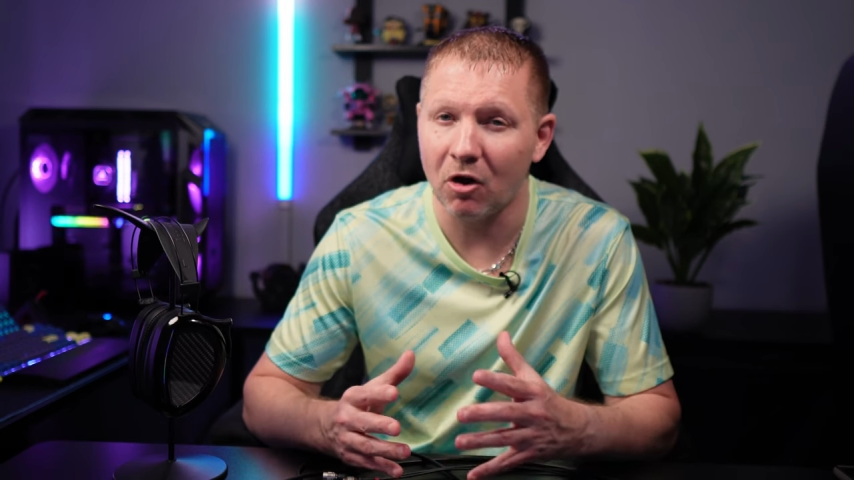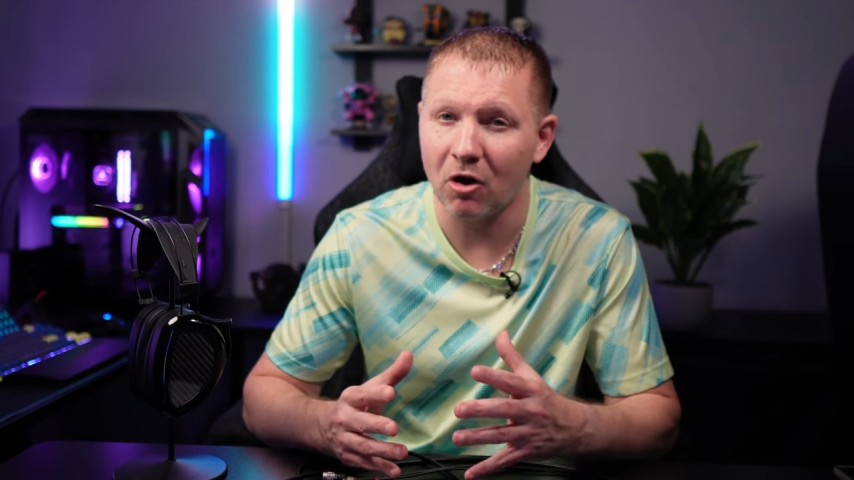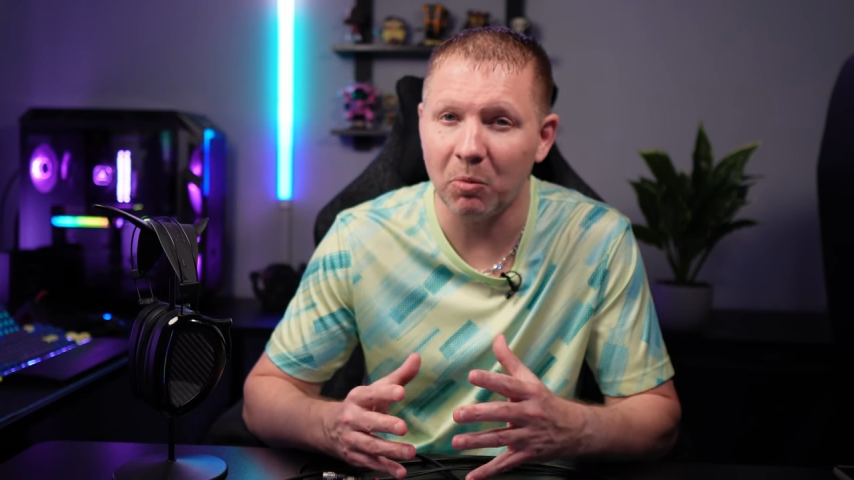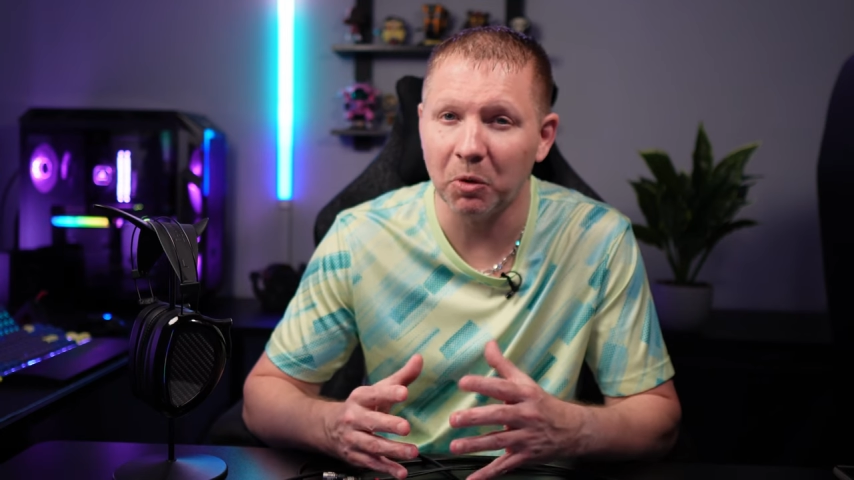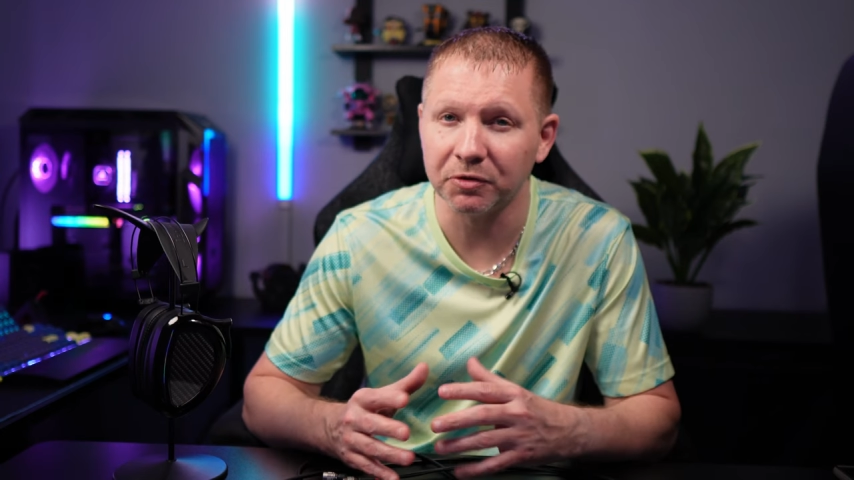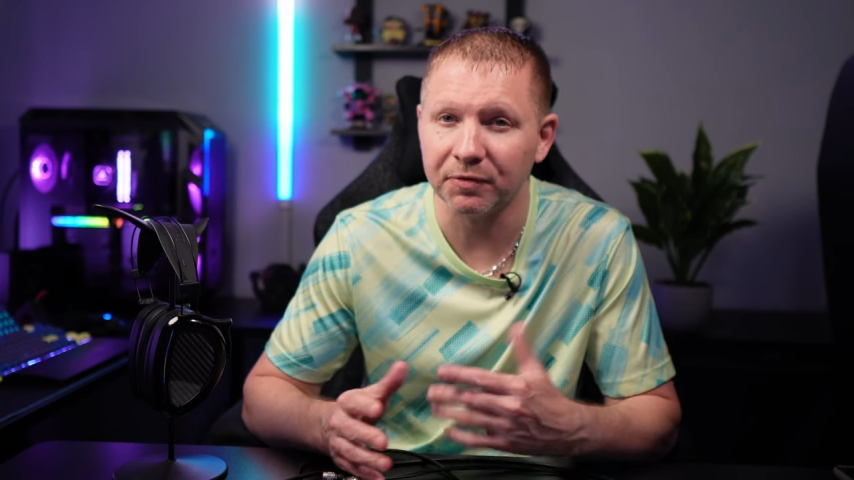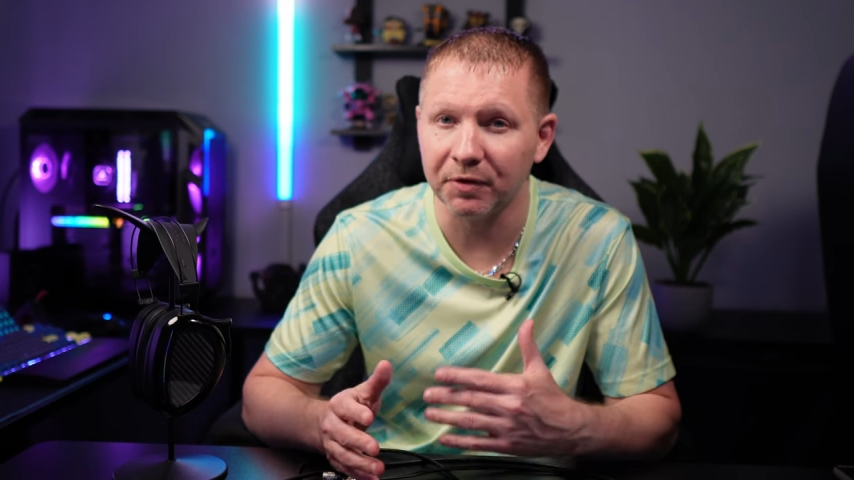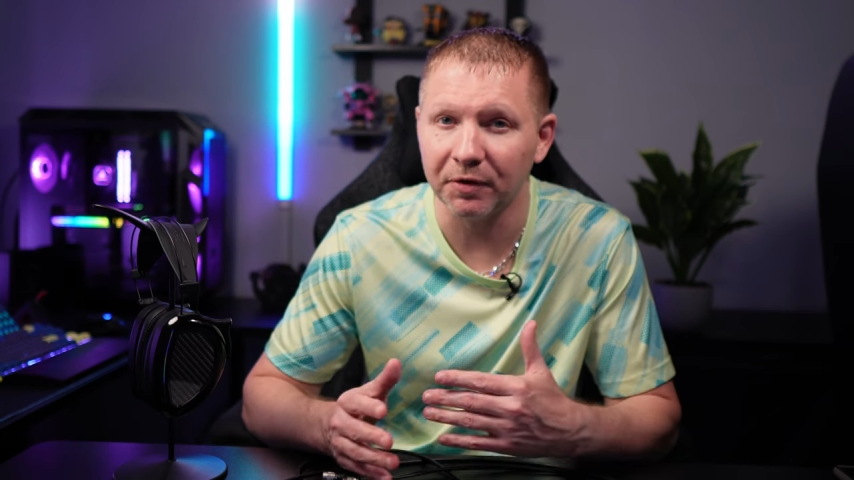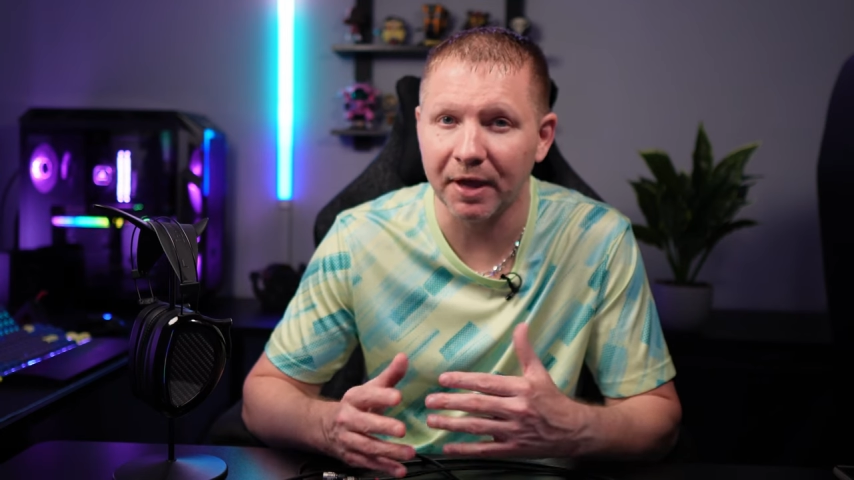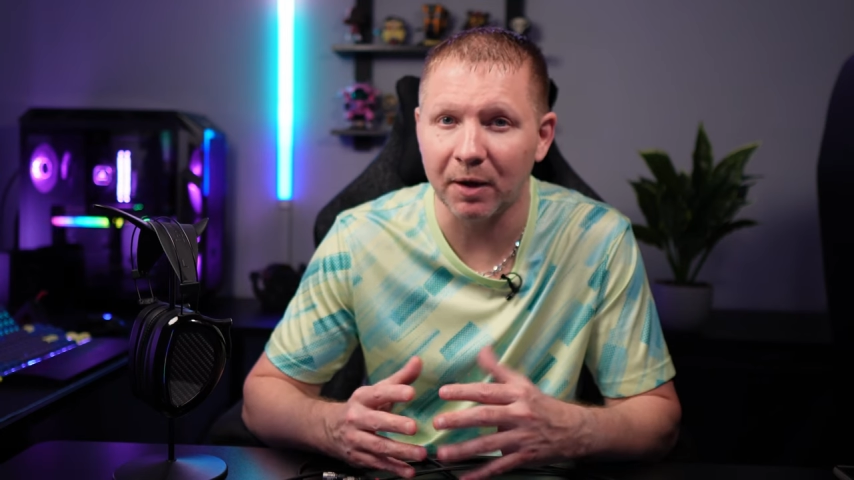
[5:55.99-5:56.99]
almost
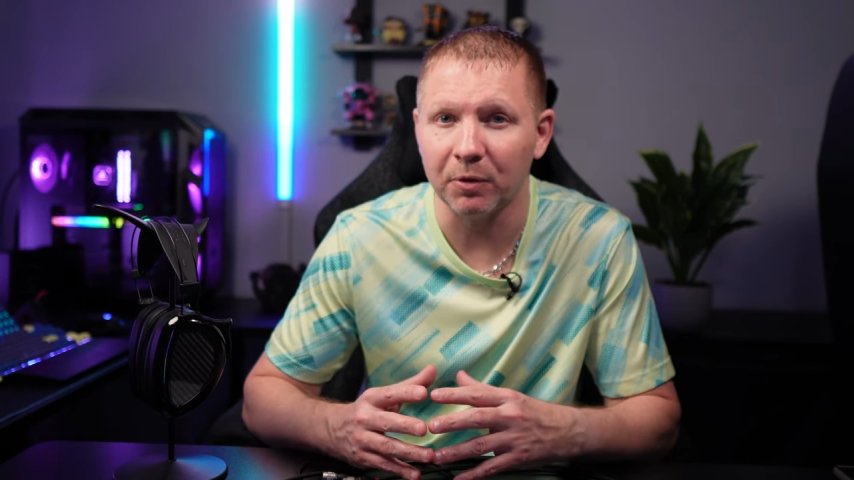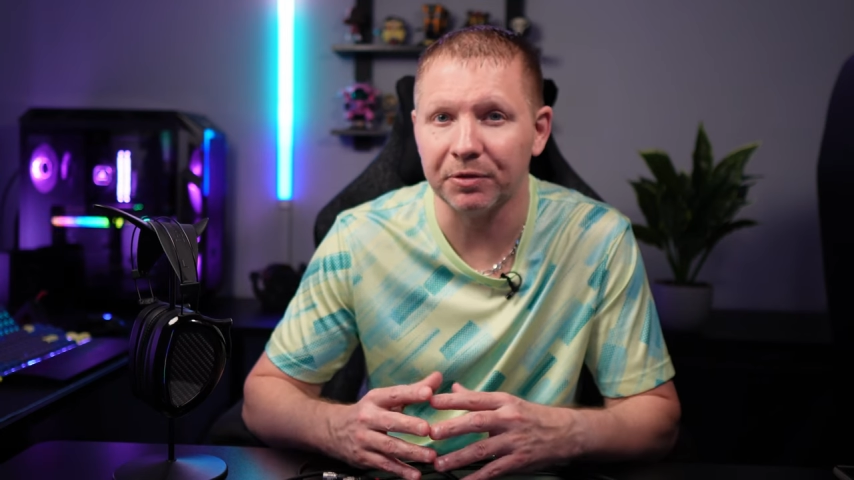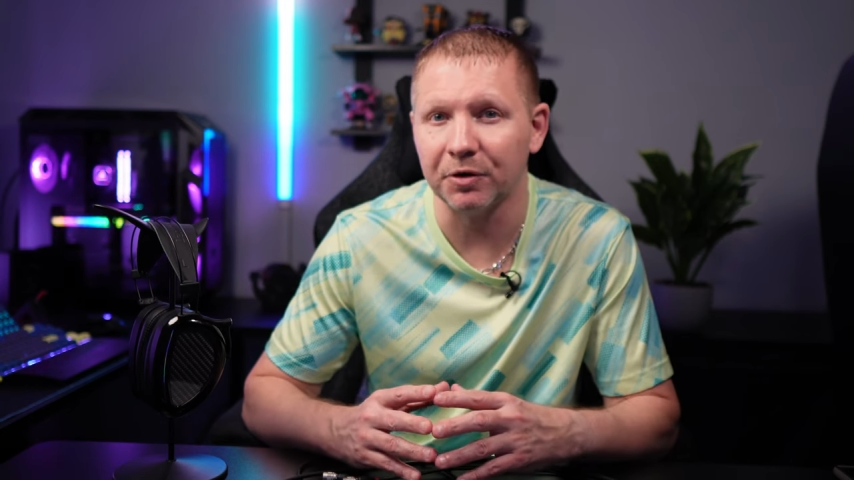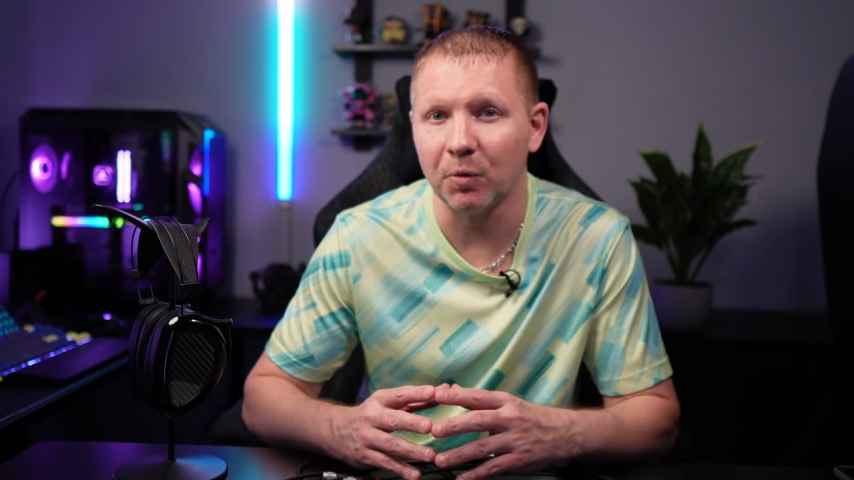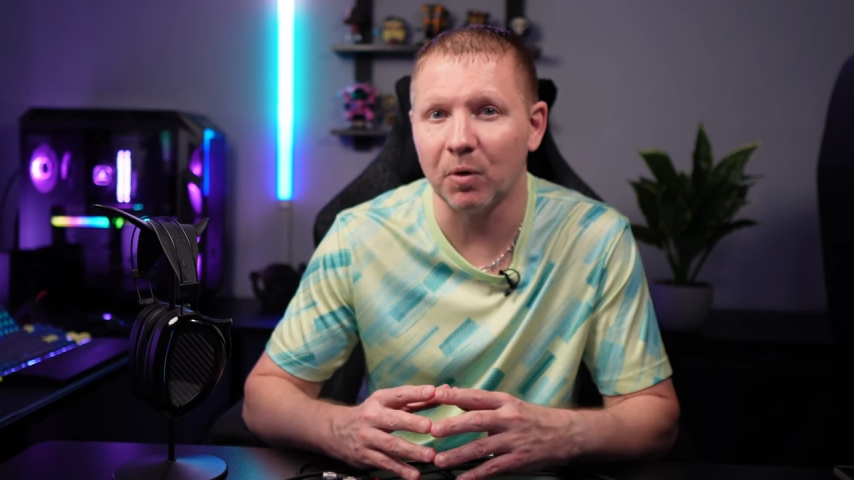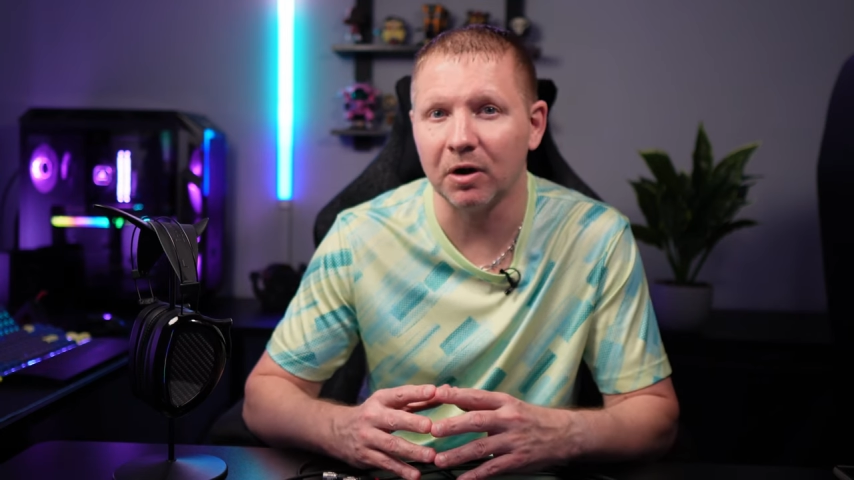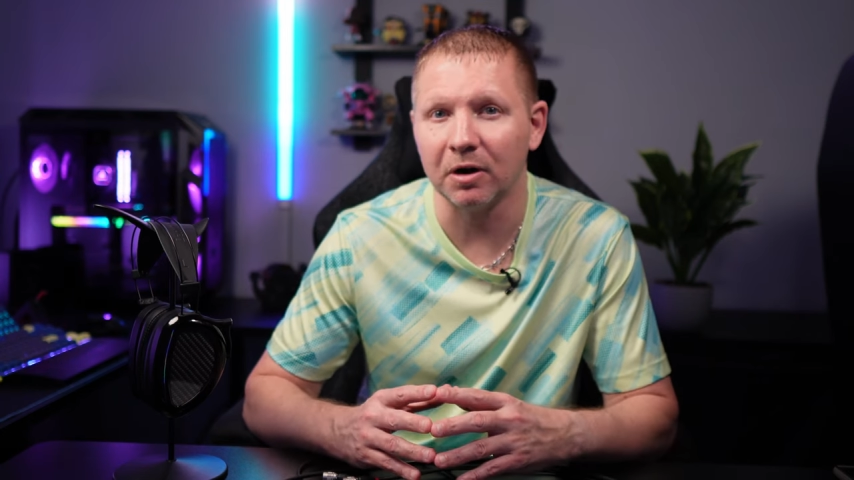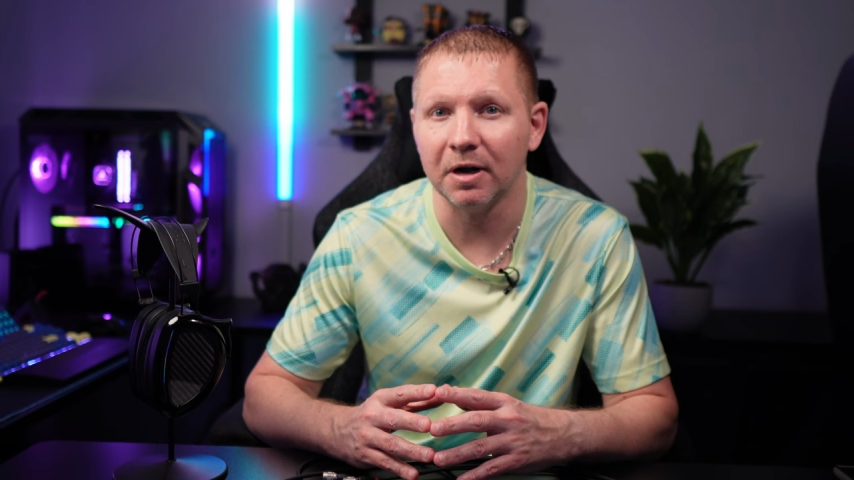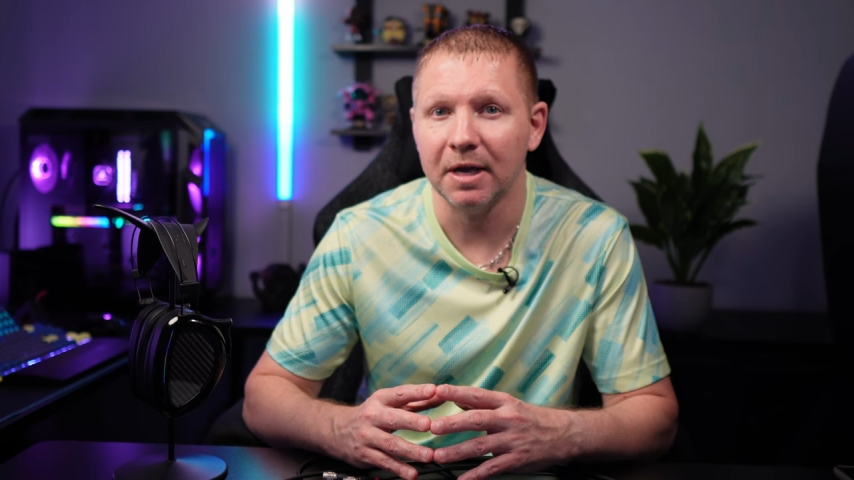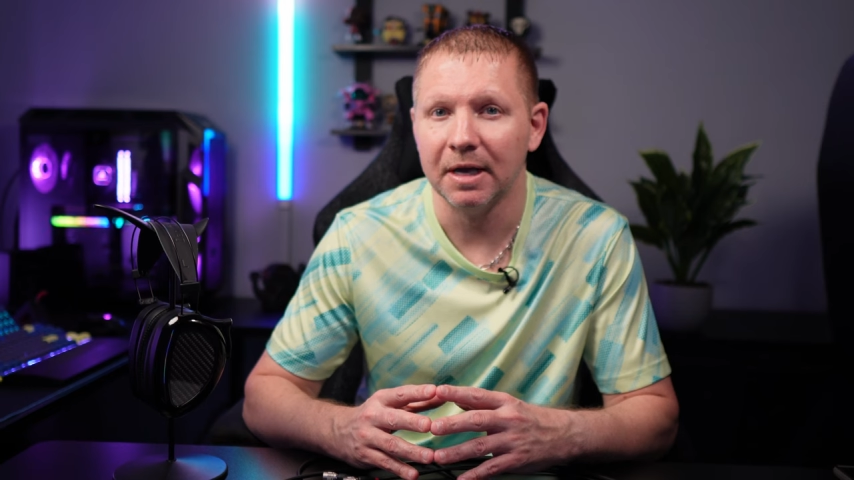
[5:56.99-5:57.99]
feel that with Noire.